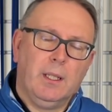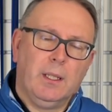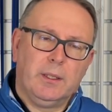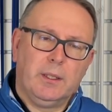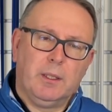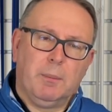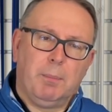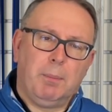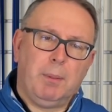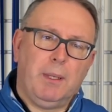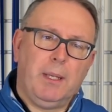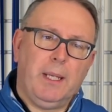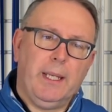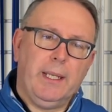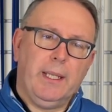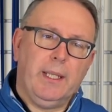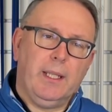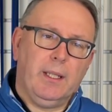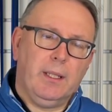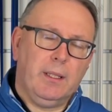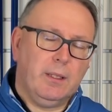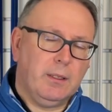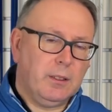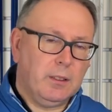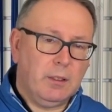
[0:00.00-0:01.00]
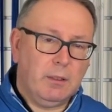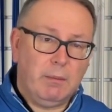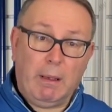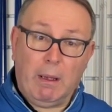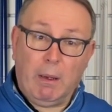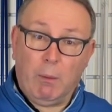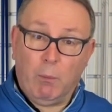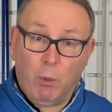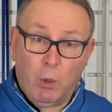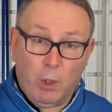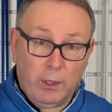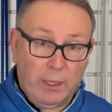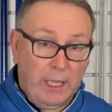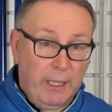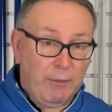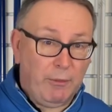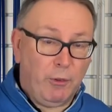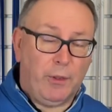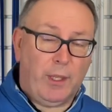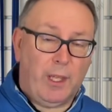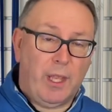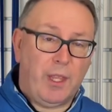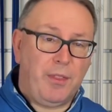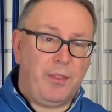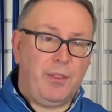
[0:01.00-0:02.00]
The player, no matter what level
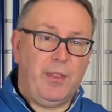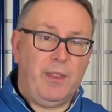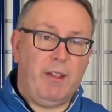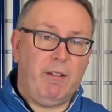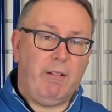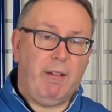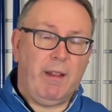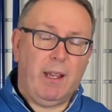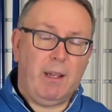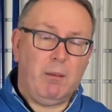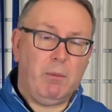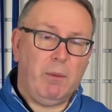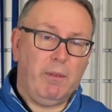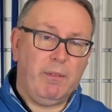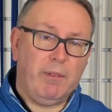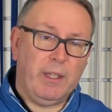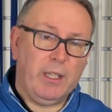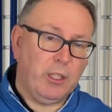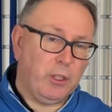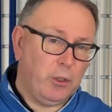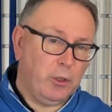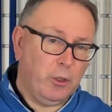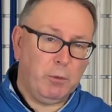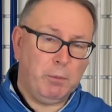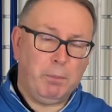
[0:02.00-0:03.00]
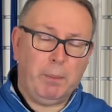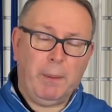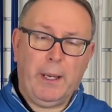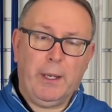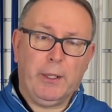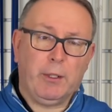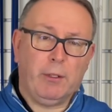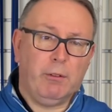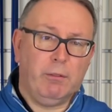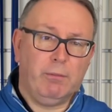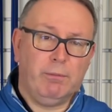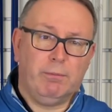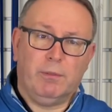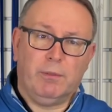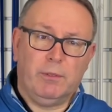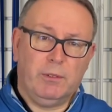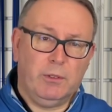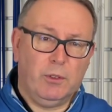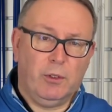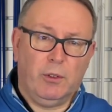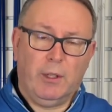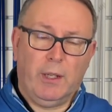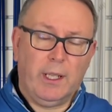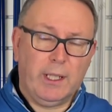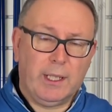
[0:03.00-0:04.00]
they're at, whether they're good, bad, or
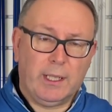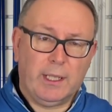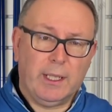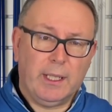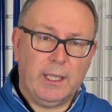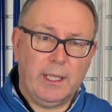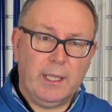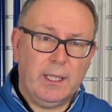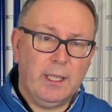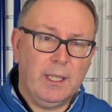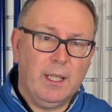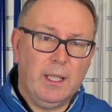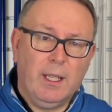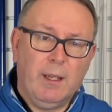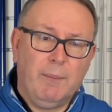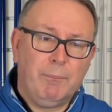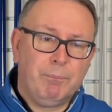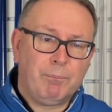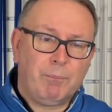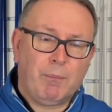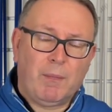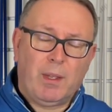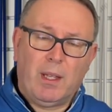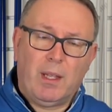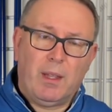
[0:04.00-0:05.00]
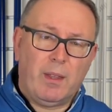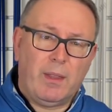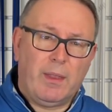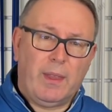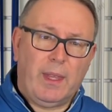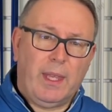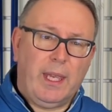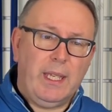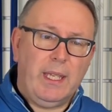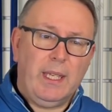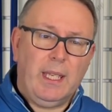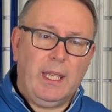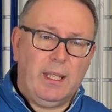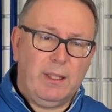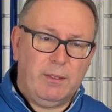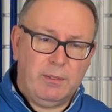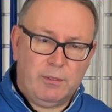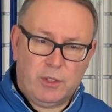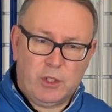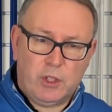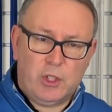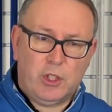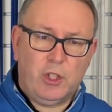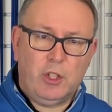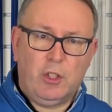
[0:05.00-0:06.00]
ugly, they
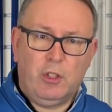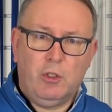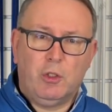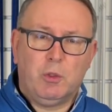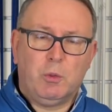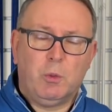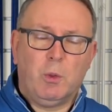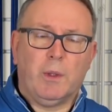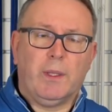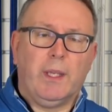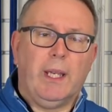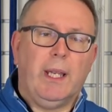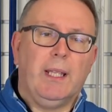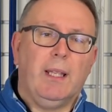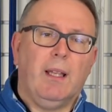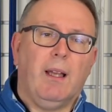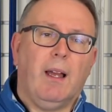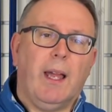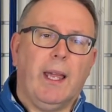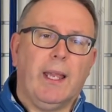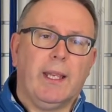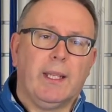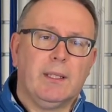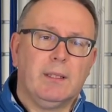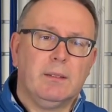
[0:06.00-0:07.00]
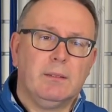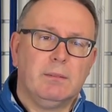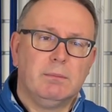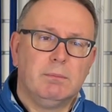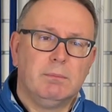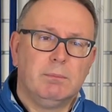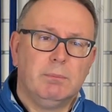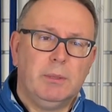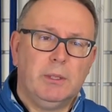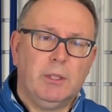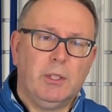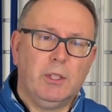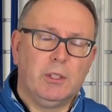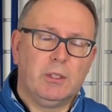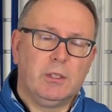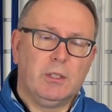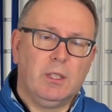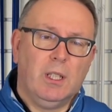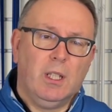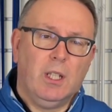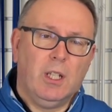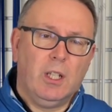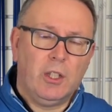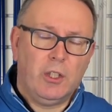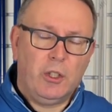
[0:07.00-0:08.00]
choose what they like because
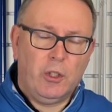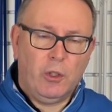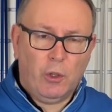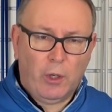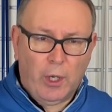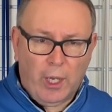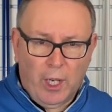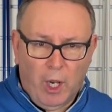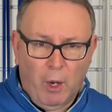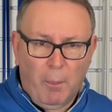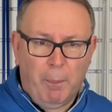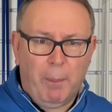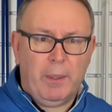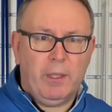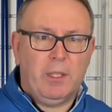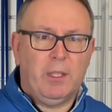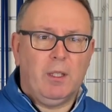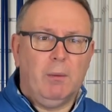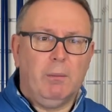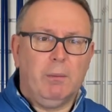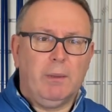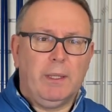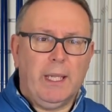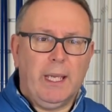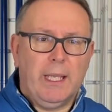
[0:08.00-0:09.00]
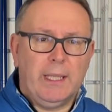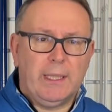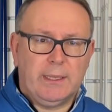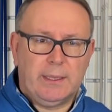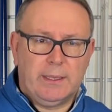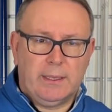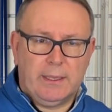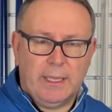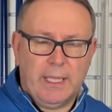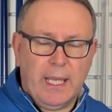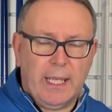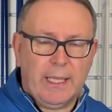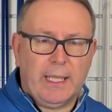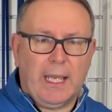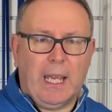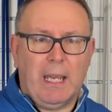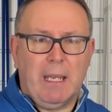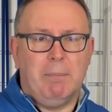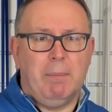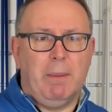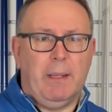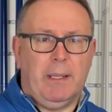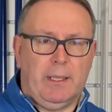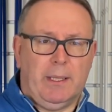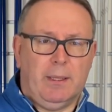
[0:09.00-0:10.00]
you're helping them get their game
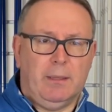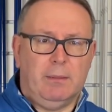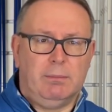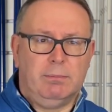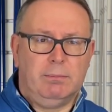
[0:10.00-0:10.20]
better.